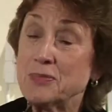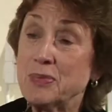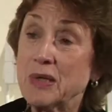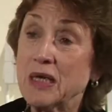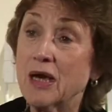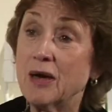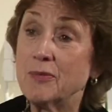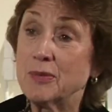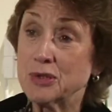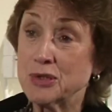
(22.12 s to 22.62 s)
to
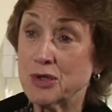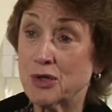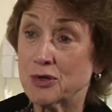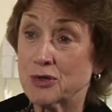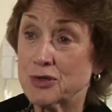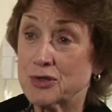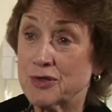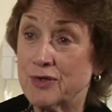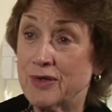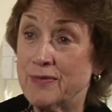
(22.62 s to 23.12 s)
become a
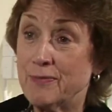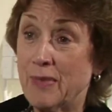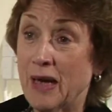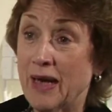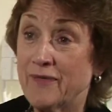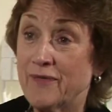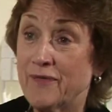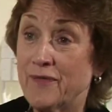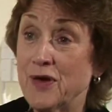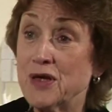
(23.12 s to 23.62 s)
doctor in
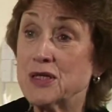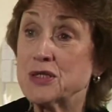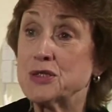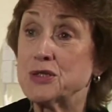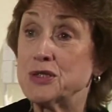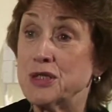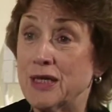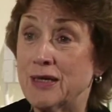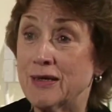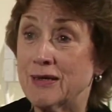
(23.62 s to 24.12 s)
my
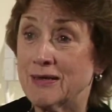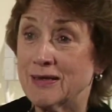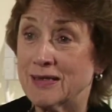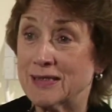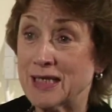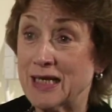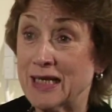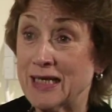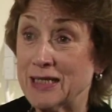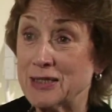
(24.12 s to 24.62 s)
first year
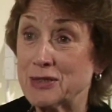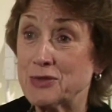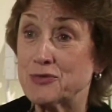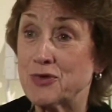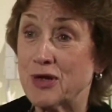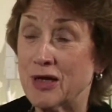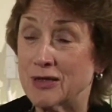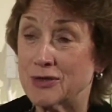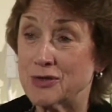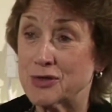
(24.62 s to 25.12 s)
as a
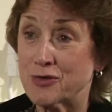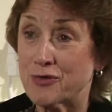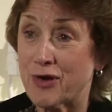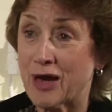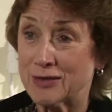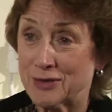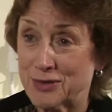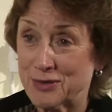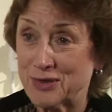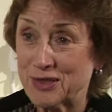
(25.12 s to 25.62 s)
history
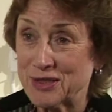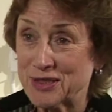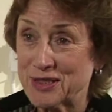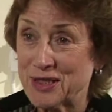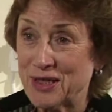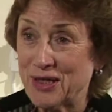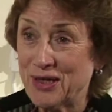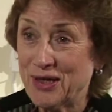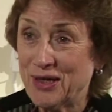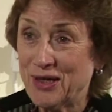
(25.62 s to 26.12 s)
undergraduate
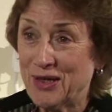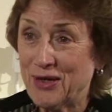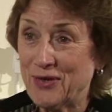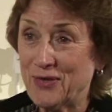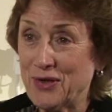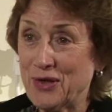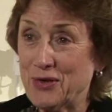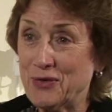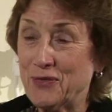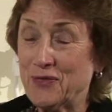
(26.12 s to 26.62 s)
at
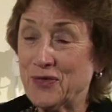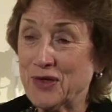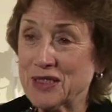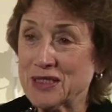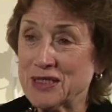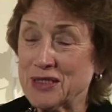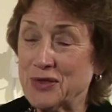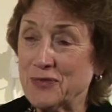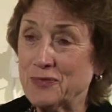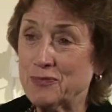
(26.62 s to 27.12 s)
the
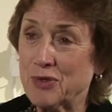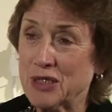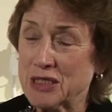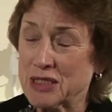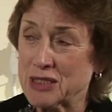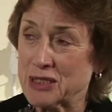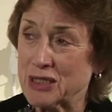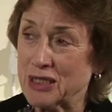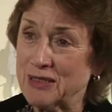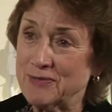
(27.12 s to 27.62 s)
University of
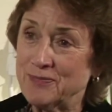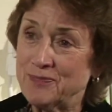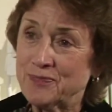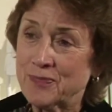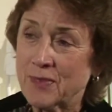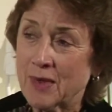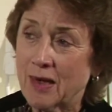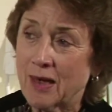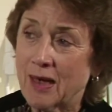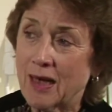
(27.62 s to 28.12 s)
Bristol.
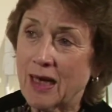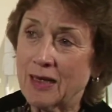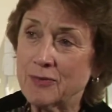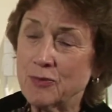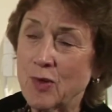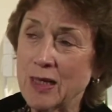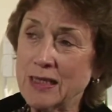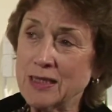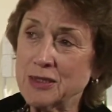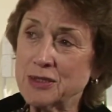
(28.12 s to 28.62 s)
I
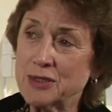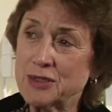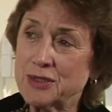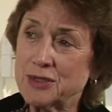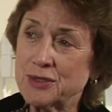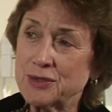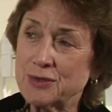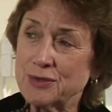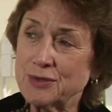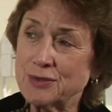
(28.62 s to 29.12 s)
went
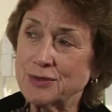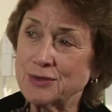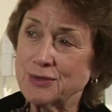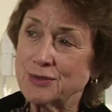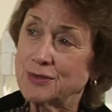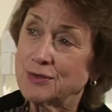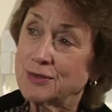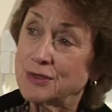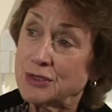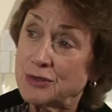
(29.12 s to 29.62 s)
to
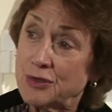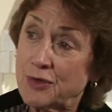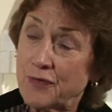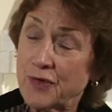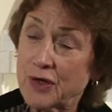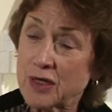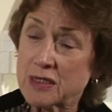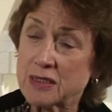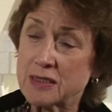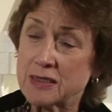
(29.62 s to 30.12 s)

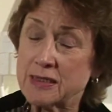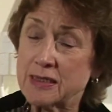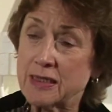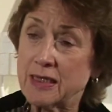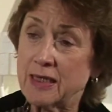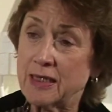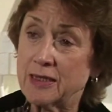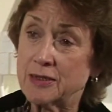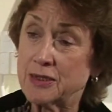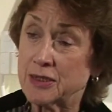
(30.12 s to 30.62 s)

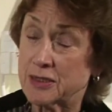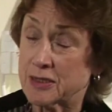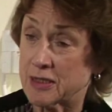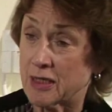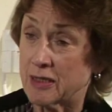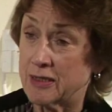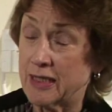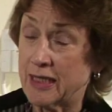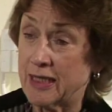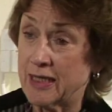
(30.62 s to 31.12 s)
university to
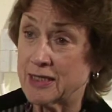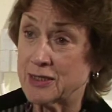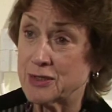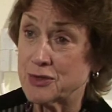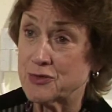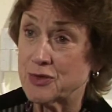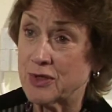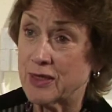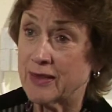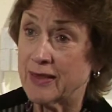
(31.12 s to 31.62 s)
study
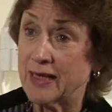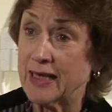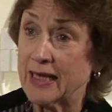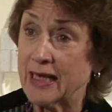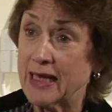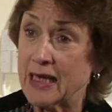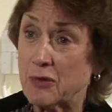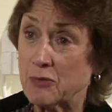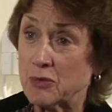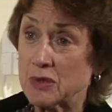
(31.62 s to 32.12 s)
history
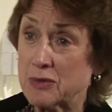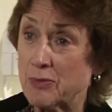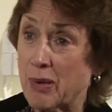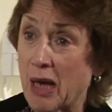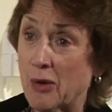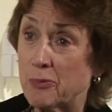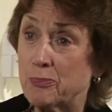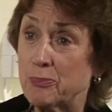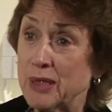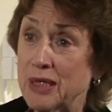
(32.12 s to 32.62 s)
thinking it was
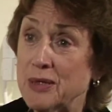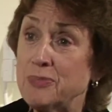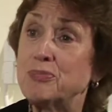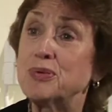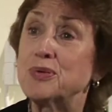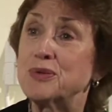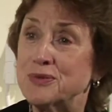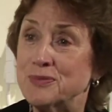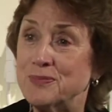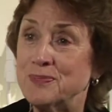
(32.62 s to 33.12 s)
about
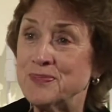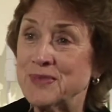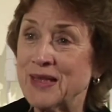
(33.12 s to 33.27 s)
people.